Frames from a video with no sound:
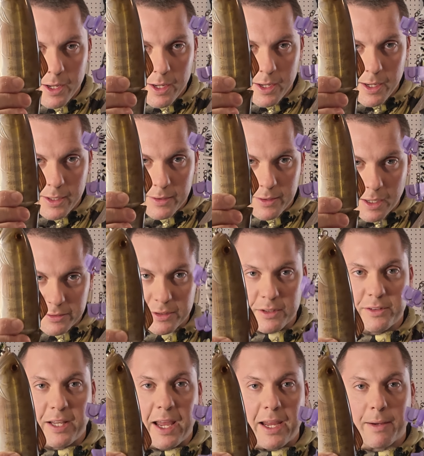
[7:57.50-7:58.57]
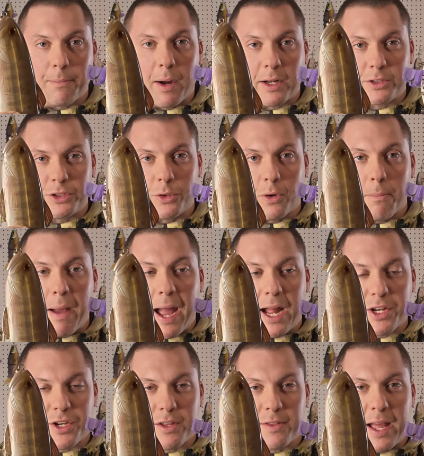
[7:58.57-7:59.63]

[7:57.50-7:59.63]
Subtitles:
it doesn't take much to imagine